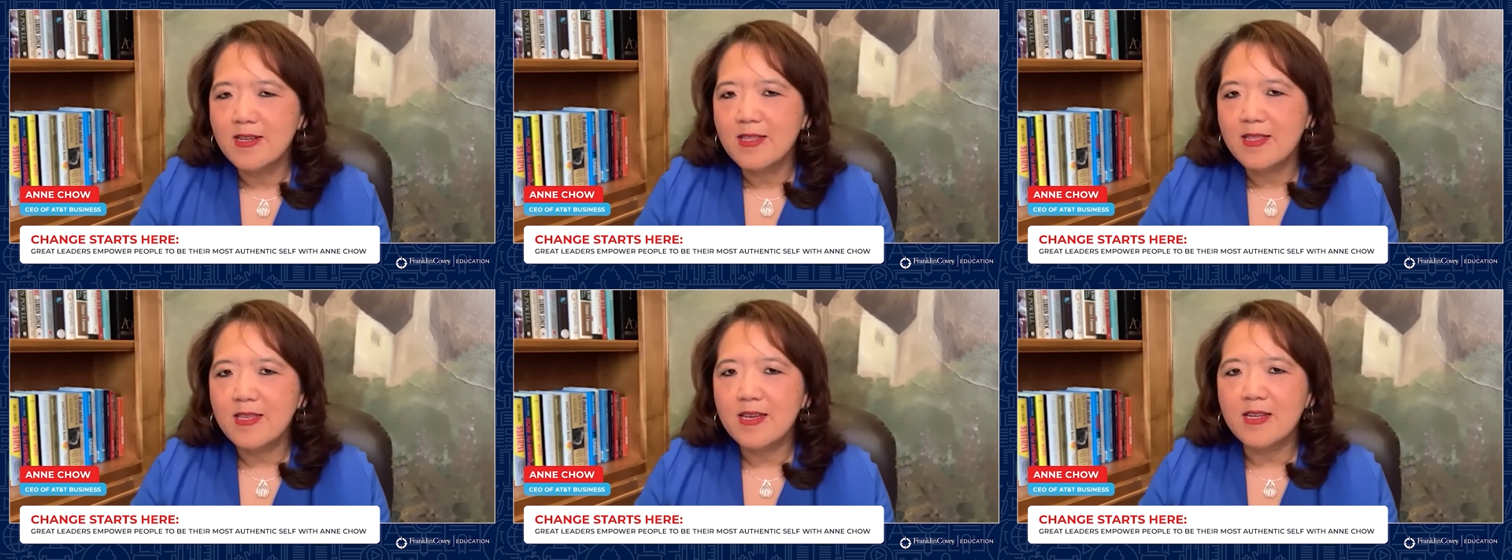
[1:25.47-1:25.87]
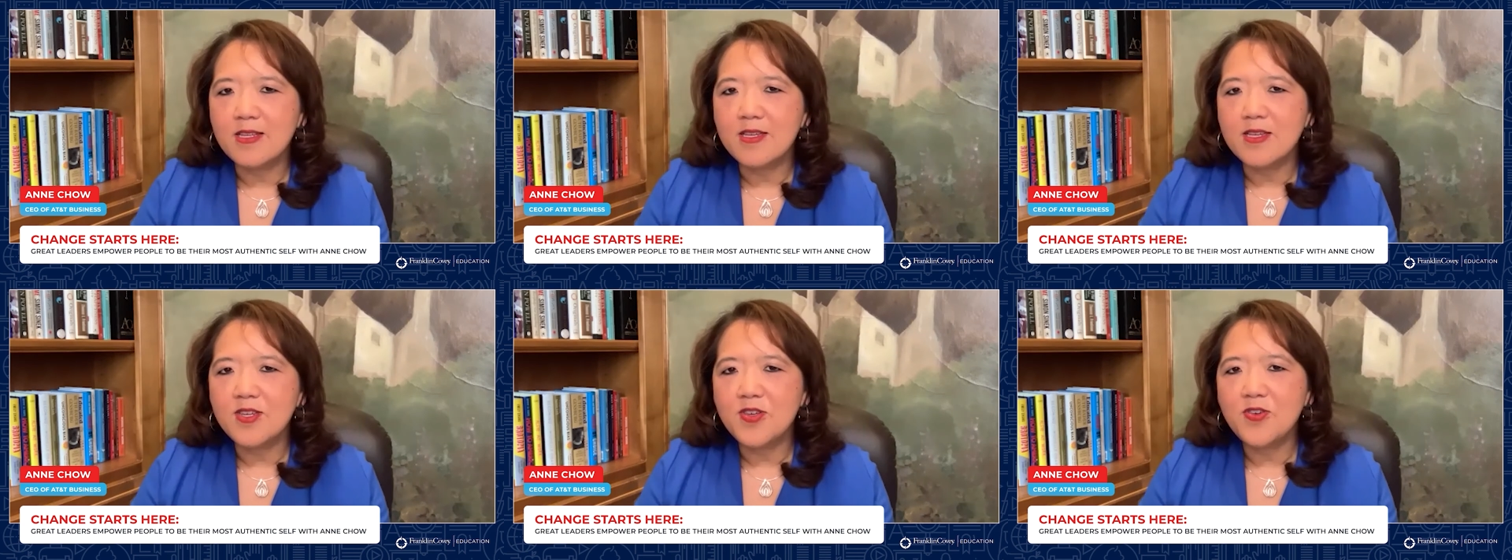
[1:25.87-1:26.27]

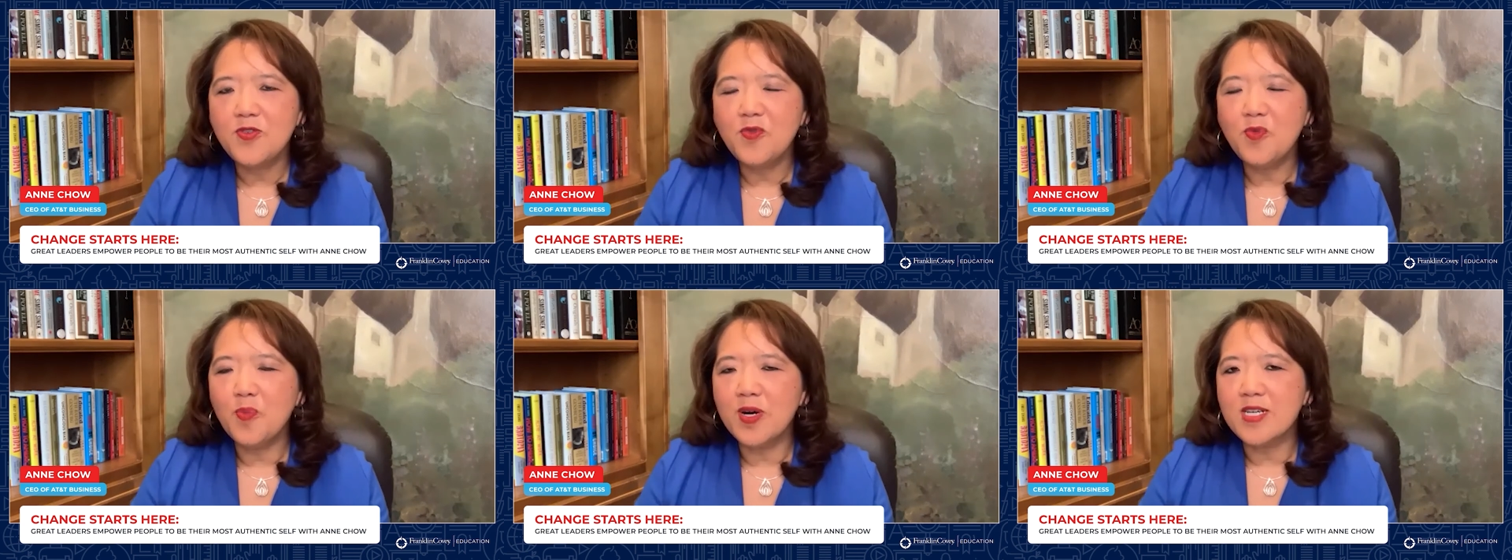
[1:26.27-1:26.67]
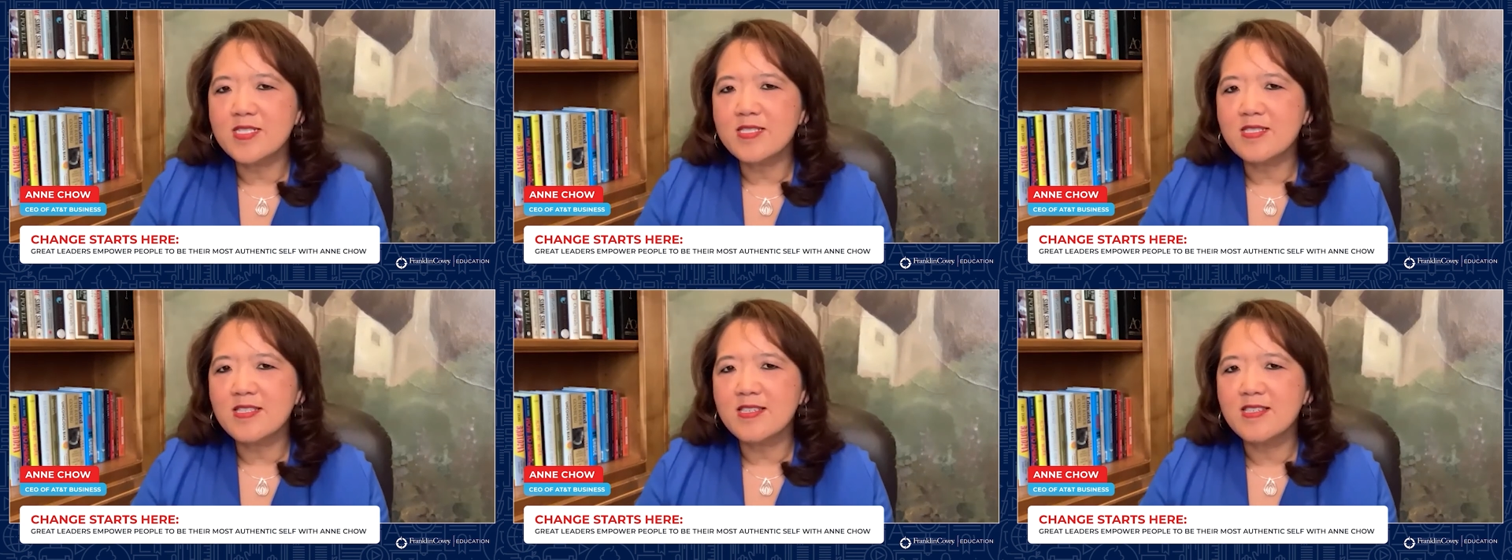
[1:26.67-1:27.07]
then you
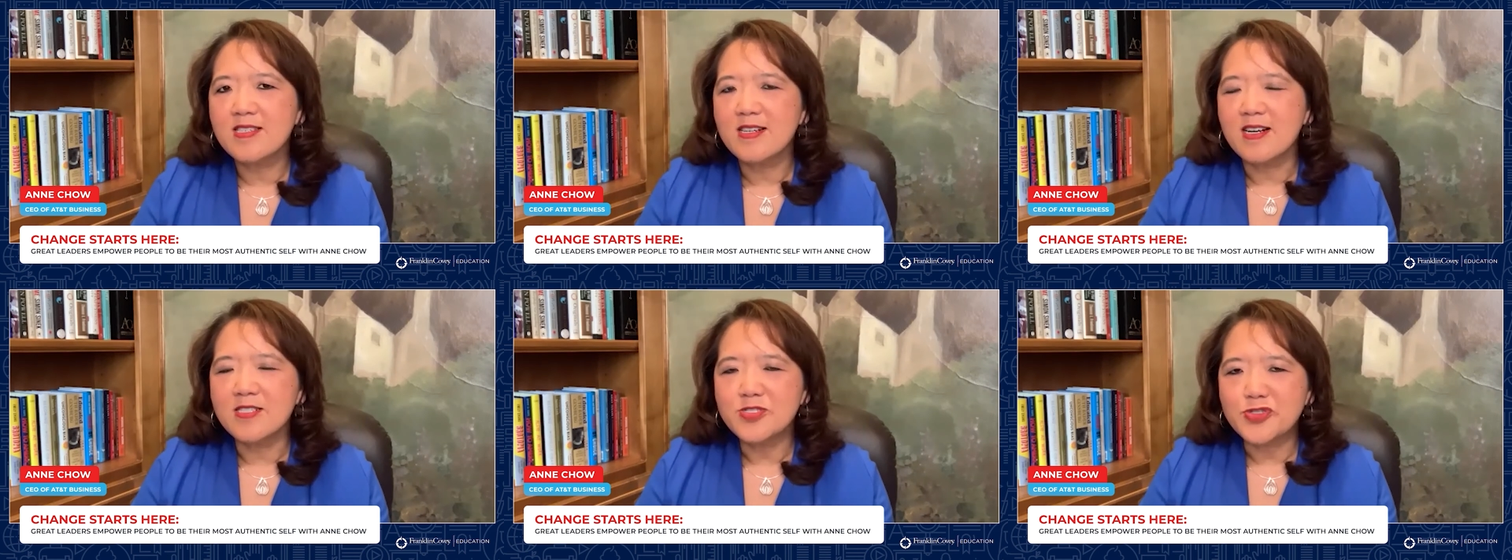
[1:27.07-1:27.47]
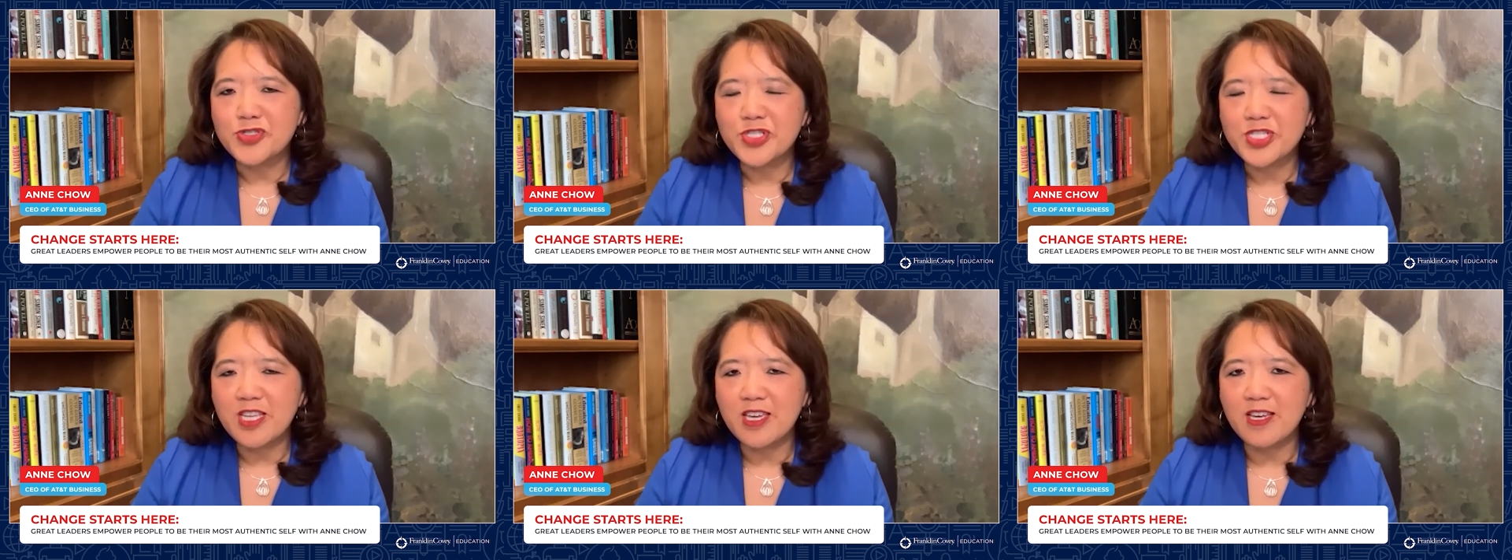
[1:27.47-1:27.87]
must
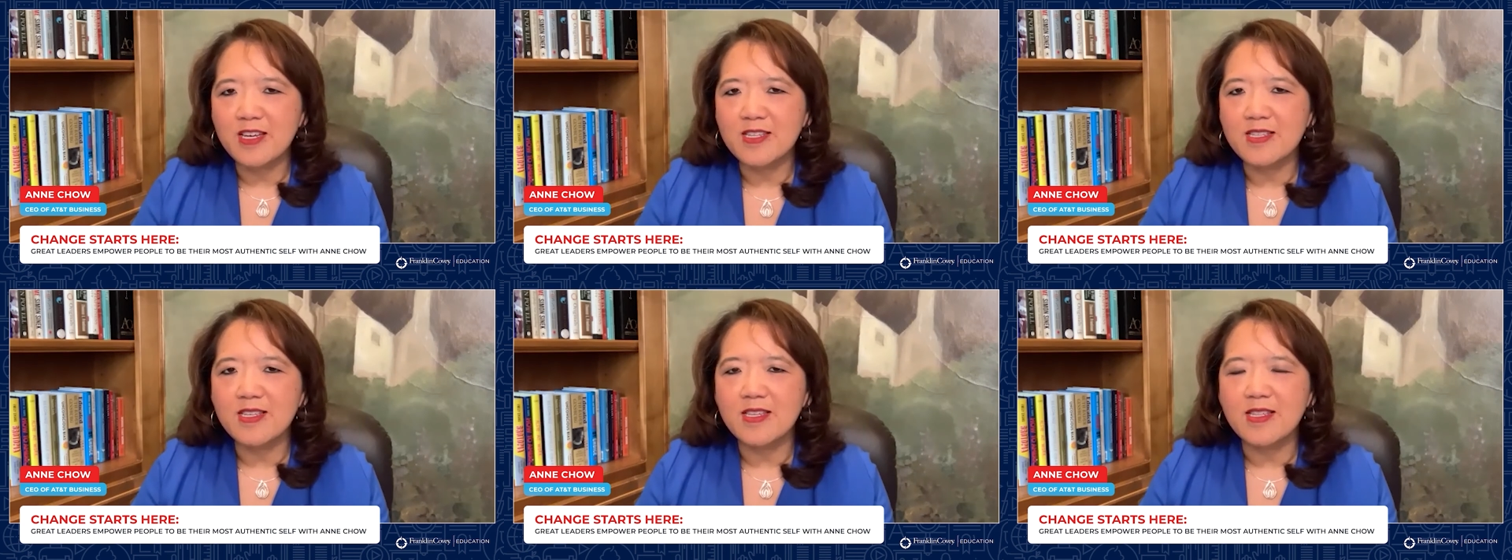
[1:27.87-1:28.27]
understand